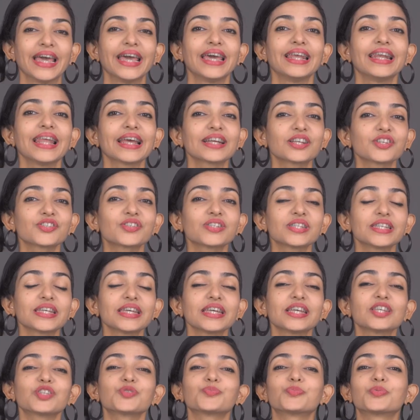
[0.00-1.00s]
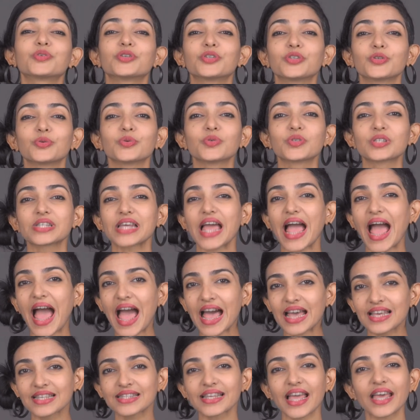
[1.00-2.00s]
Electricity is produced
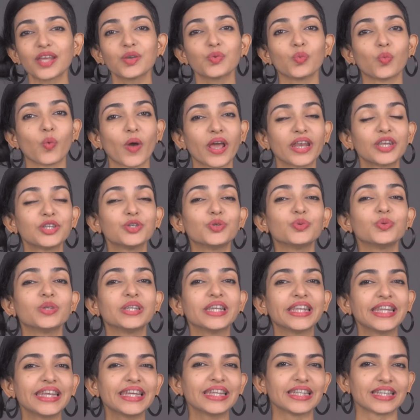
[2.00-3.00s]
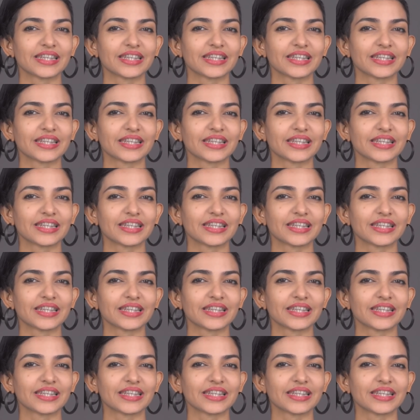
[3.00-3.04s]
as and when you need